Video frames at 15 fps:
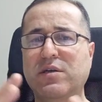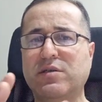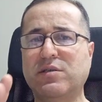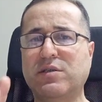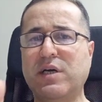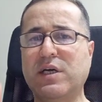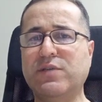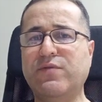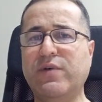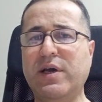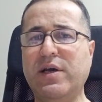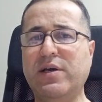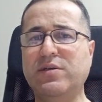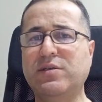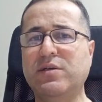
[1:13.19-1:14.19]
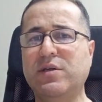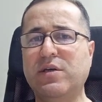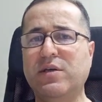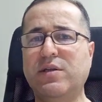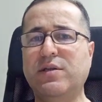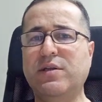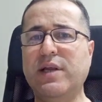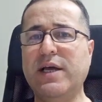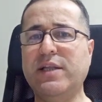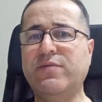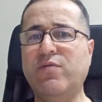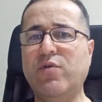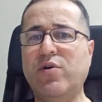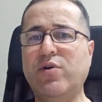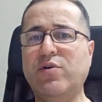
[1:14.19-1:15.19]
software,
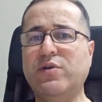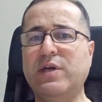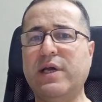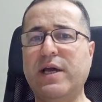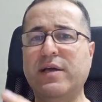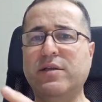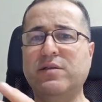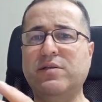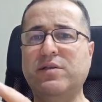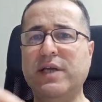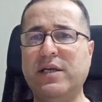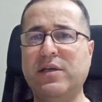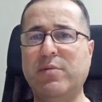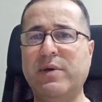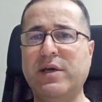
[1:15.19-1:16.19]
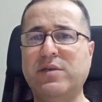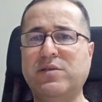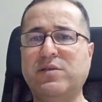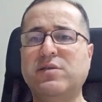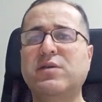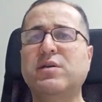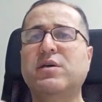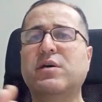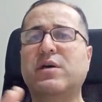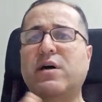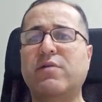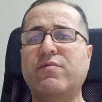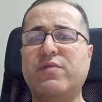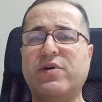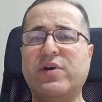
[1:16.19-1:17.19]
network, and database
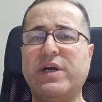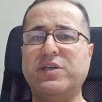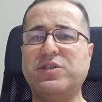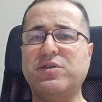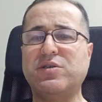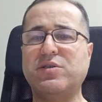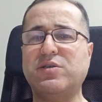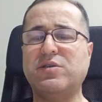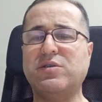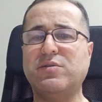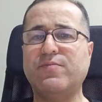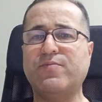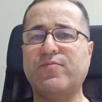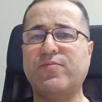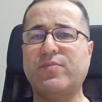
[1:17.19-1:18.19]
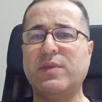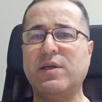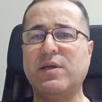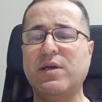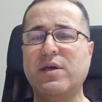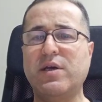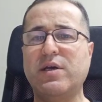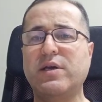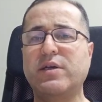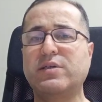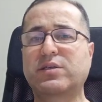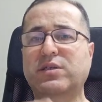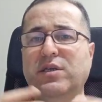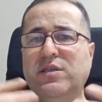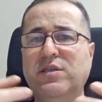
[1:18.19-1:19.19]
configurations.
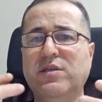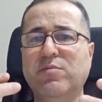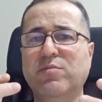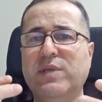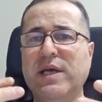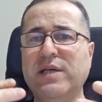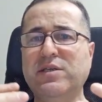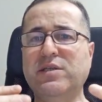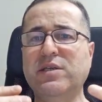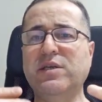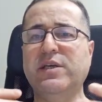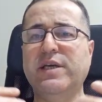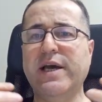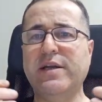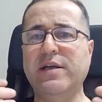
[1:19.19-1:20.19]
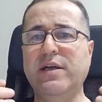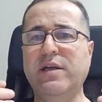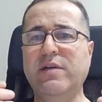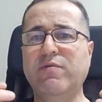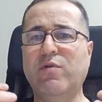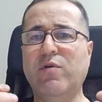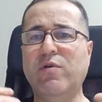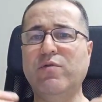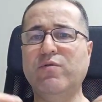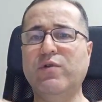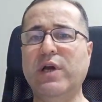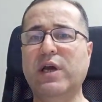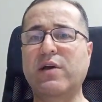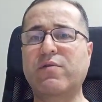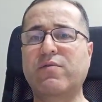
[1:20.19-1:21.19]
System testing can
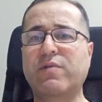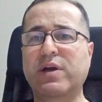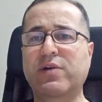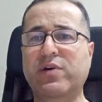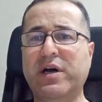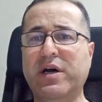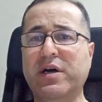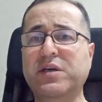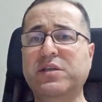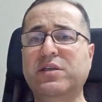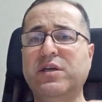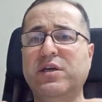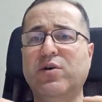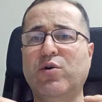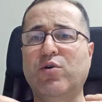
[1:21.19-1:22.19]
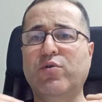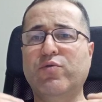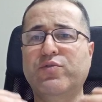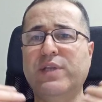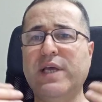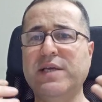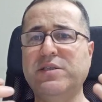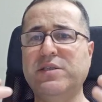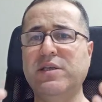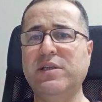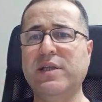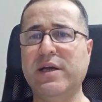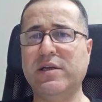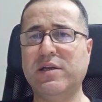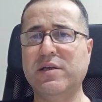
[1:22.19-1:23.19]
involve a variety of testing
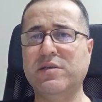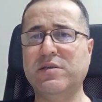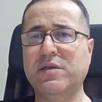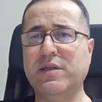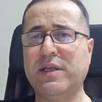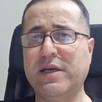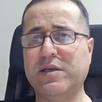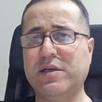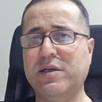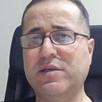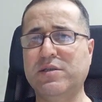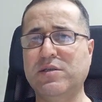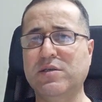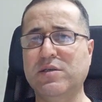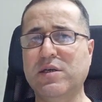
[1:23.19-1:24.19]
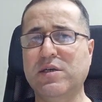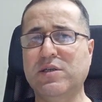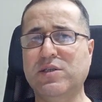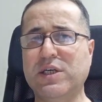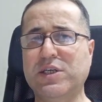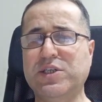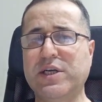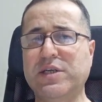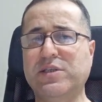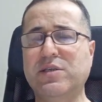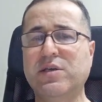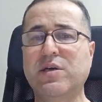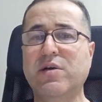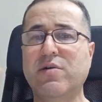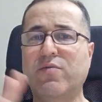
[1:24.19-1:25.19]
techniques, such
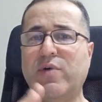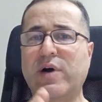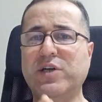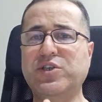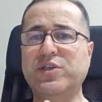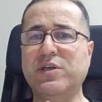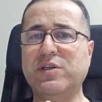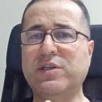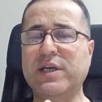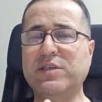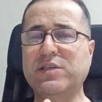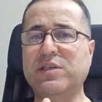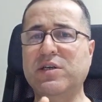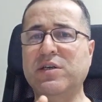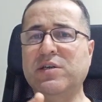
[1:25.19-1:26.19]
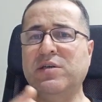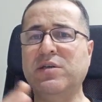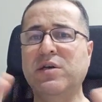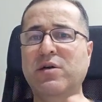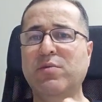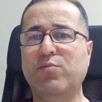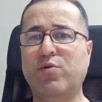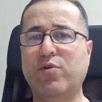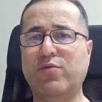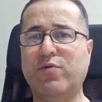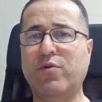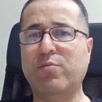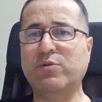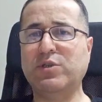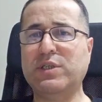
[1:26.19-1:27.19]
as functional testing,
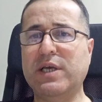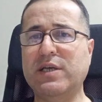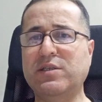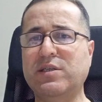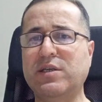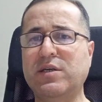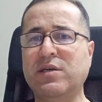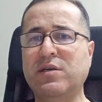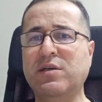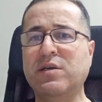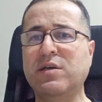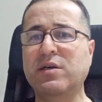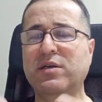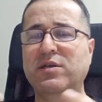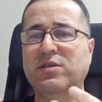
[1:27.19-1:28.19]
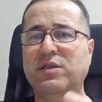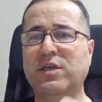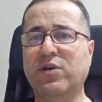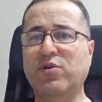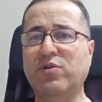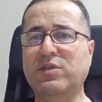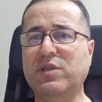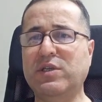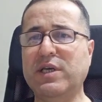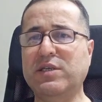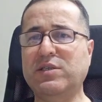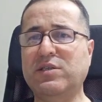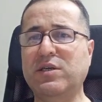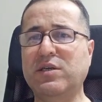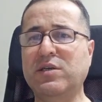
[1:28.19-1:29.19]
performance testing, security
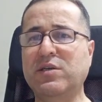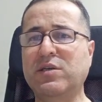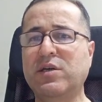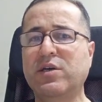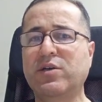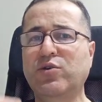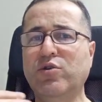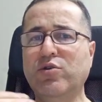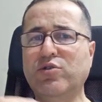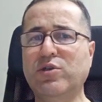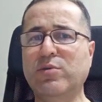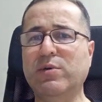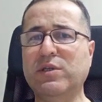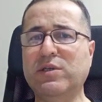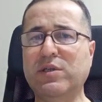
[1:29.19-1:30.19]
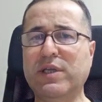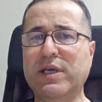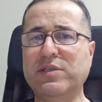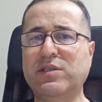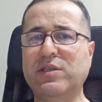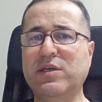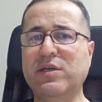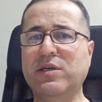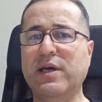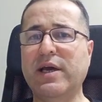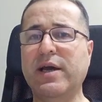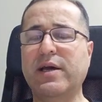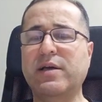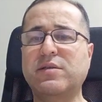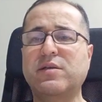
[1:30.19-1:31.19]
testing, usability testing,
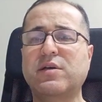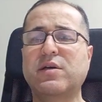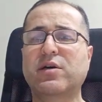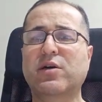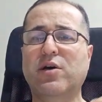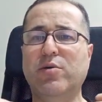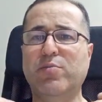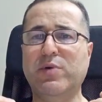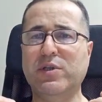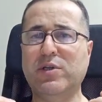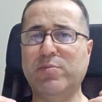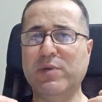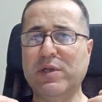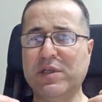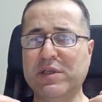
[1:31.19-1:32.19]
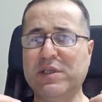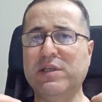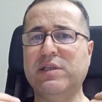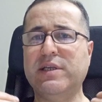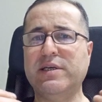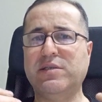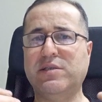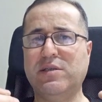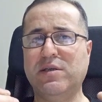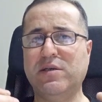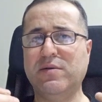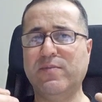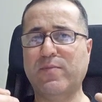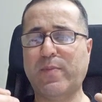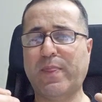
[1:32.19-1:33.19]
and compatibility testing.
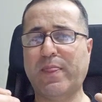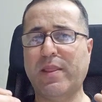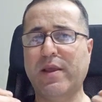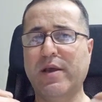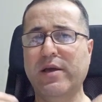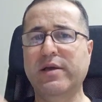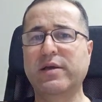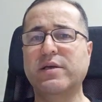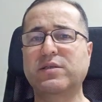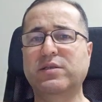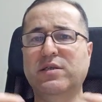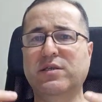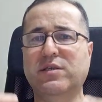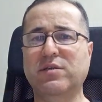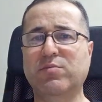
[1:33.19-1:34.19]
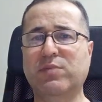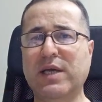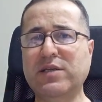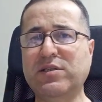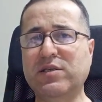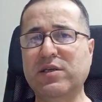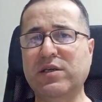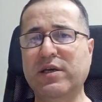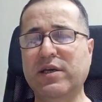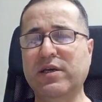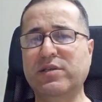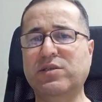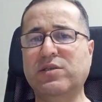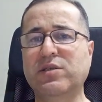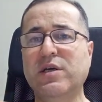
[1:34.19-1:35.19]
System testing
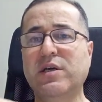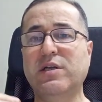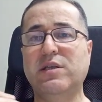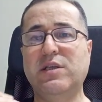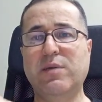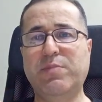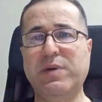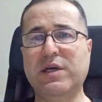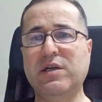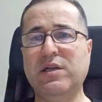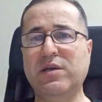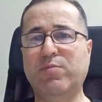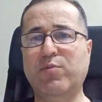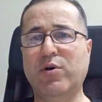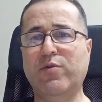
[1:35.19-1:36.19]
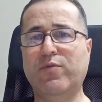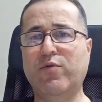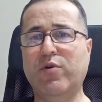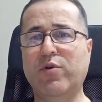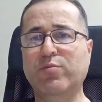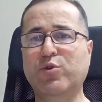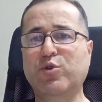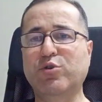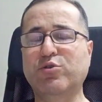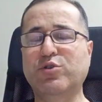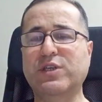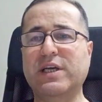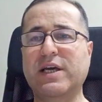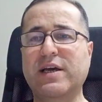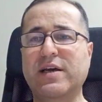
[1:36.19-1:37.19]
is typically performed
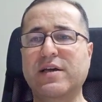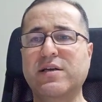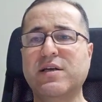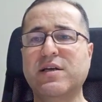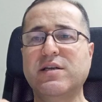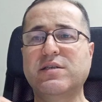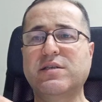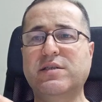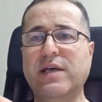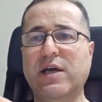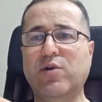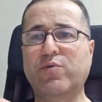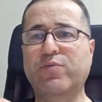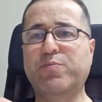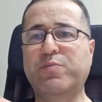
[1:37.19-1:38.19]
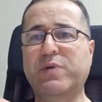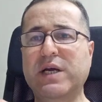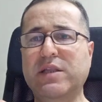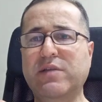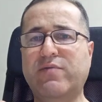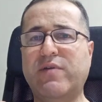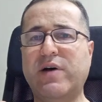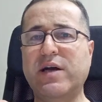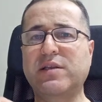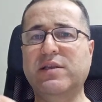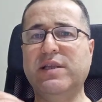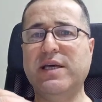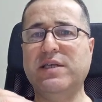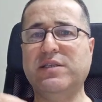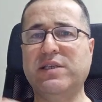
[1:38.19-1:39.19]
using a set of
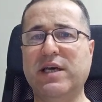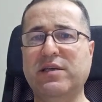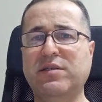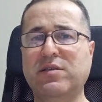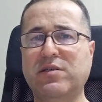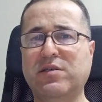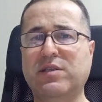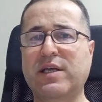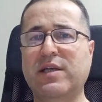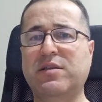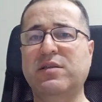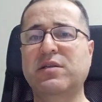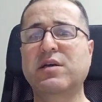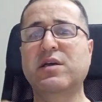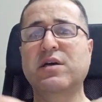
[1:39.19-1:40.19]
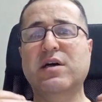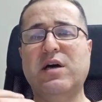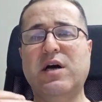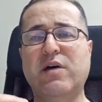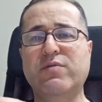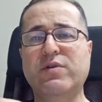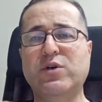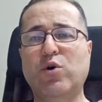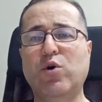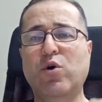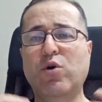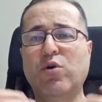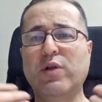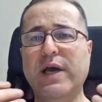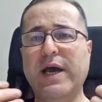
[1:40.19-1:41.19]
predefined test cases that cover
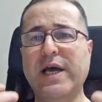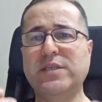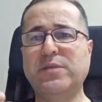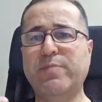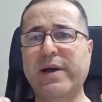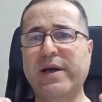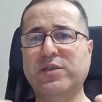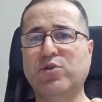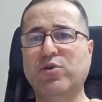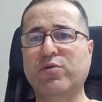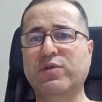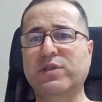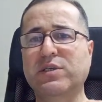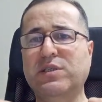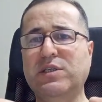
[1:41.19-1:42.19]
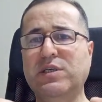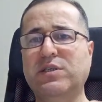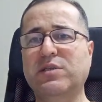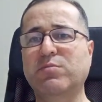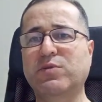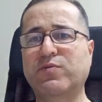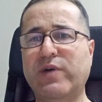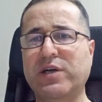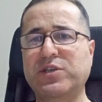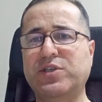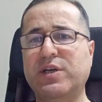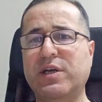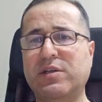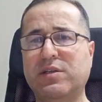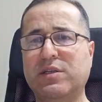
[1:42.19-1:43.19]
all aspects of the system's
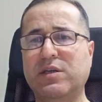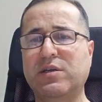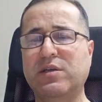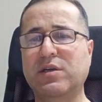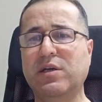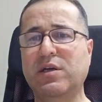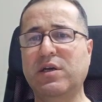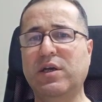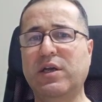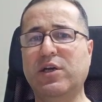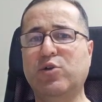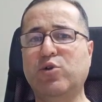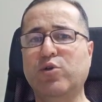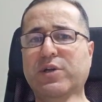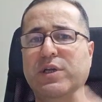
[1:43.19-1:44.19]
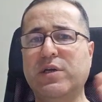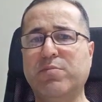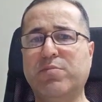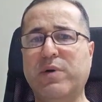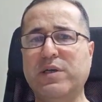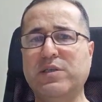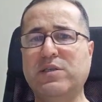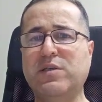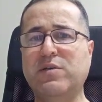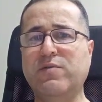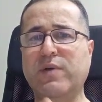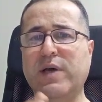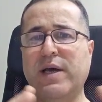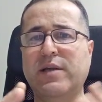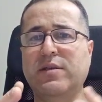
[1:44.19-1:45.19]
functionality, including
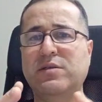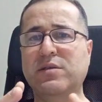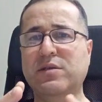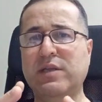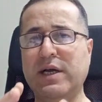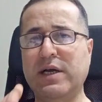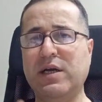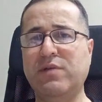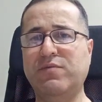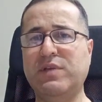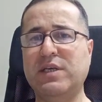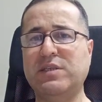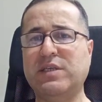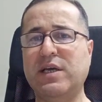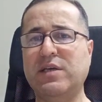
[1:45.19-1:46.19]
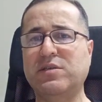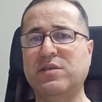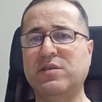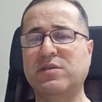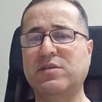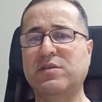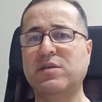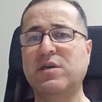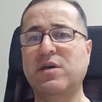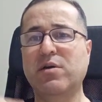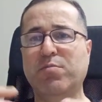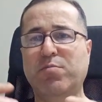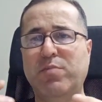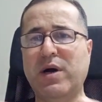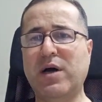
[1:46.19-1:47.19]
positive and negative test cases,
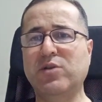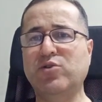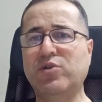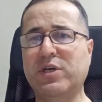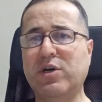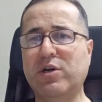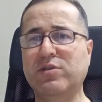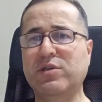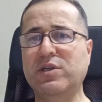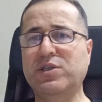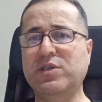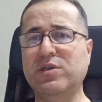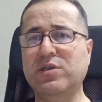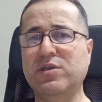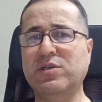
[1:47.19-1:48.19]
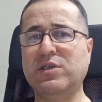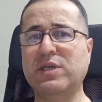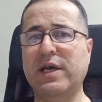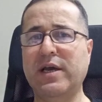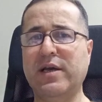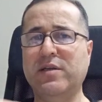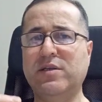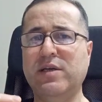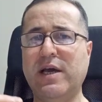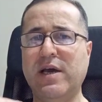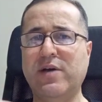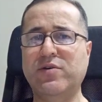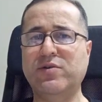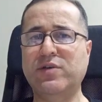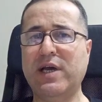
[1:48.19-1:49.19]
boundary conditions, and
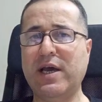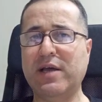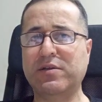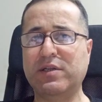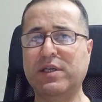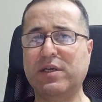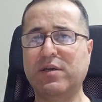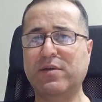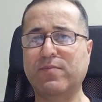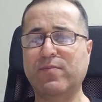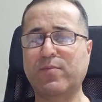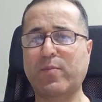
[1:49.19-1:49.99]
error handling.